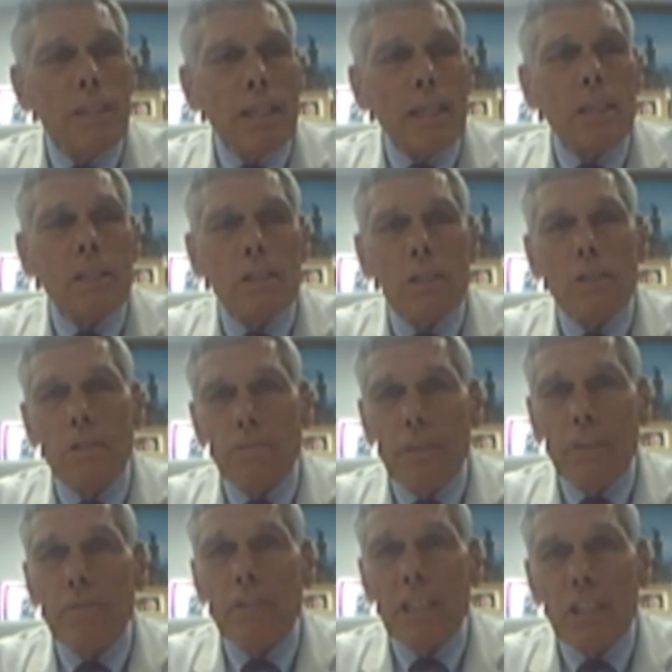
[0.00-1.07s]
seconds or
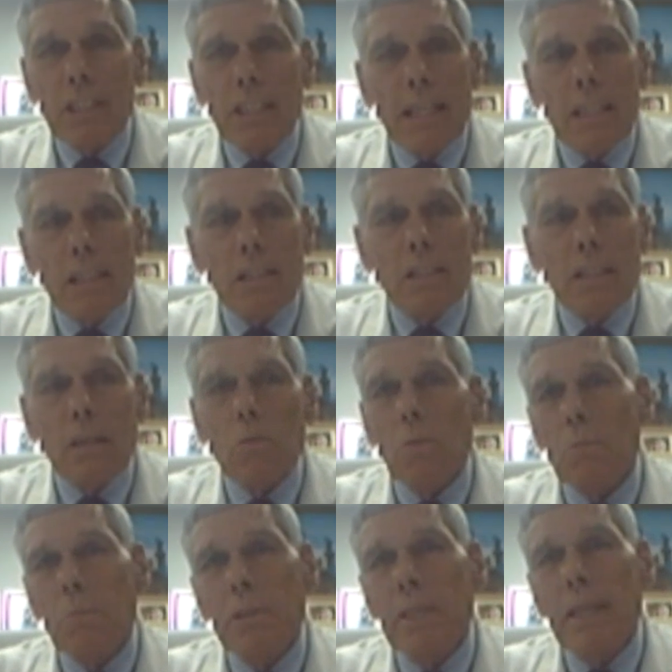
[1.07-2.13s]
50 seconds,
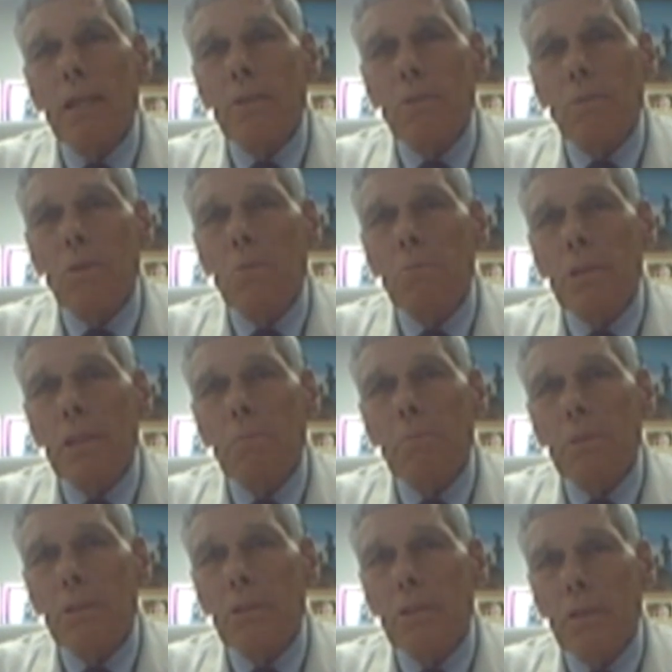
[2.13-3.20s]
it'll be down to room
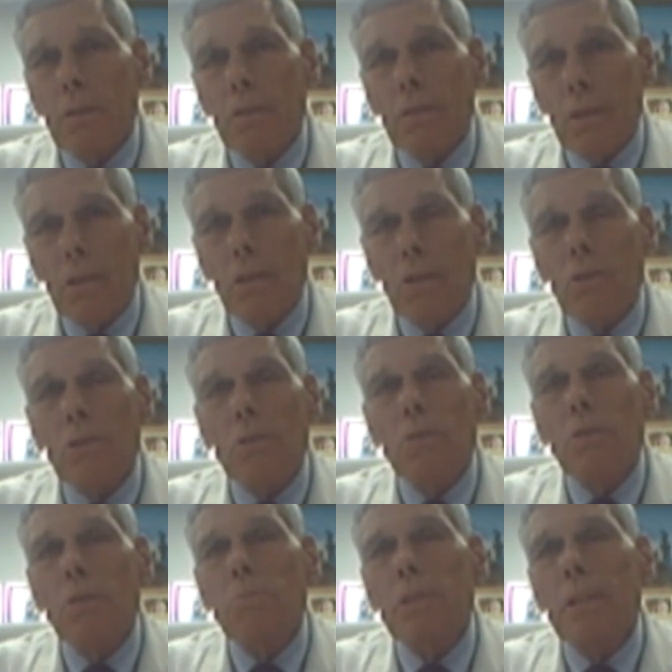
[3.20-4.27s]
temperature or close to
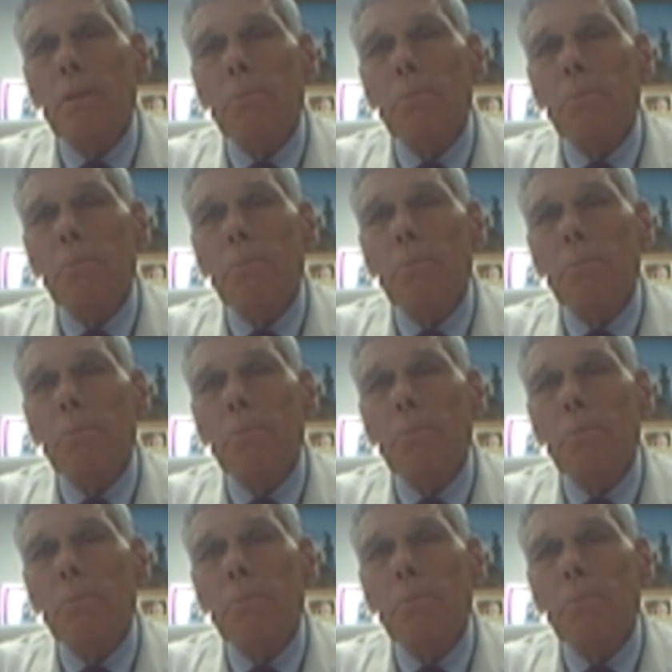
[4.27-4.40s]
room